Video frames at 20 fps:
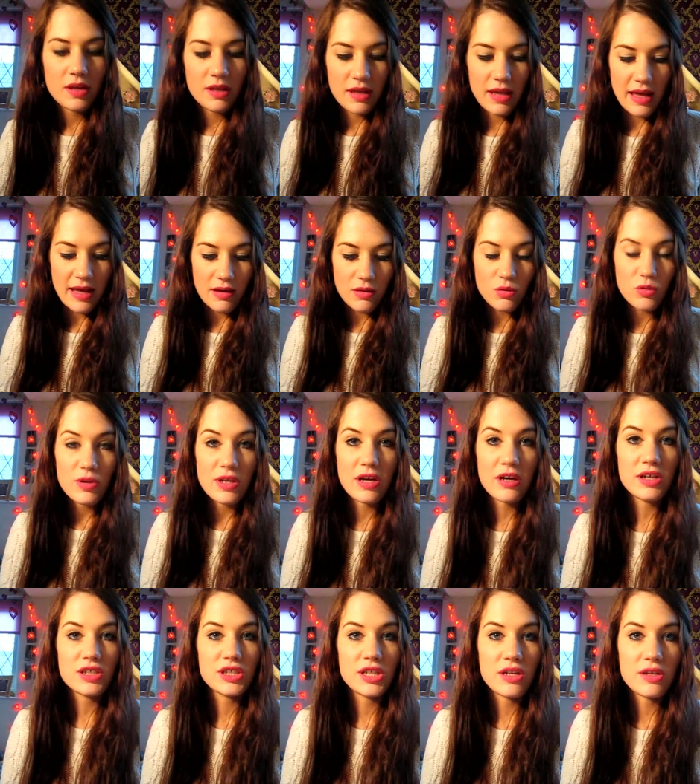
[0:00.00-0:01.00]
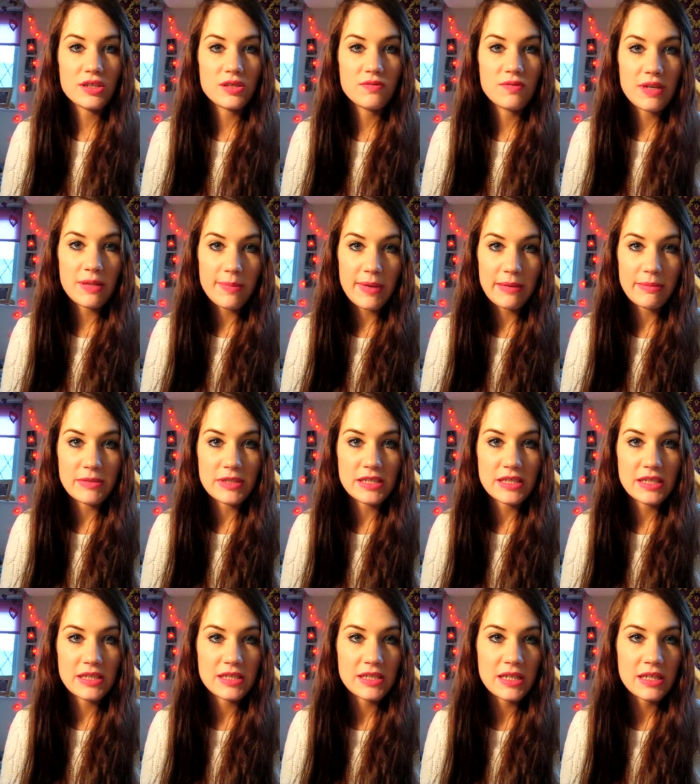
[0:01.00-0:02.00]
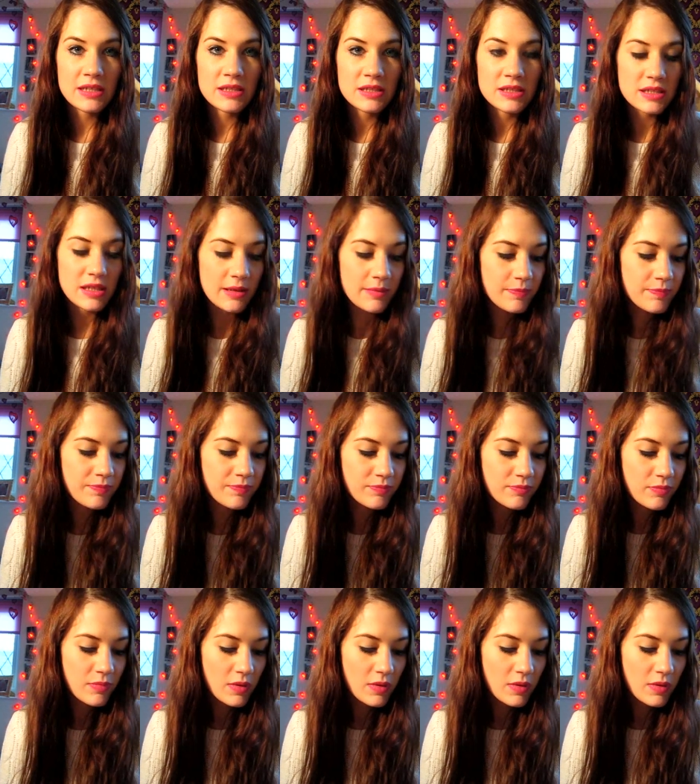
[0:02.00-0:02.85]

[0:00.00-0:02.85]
yeah, all the eyeshadows are really pigmented and um,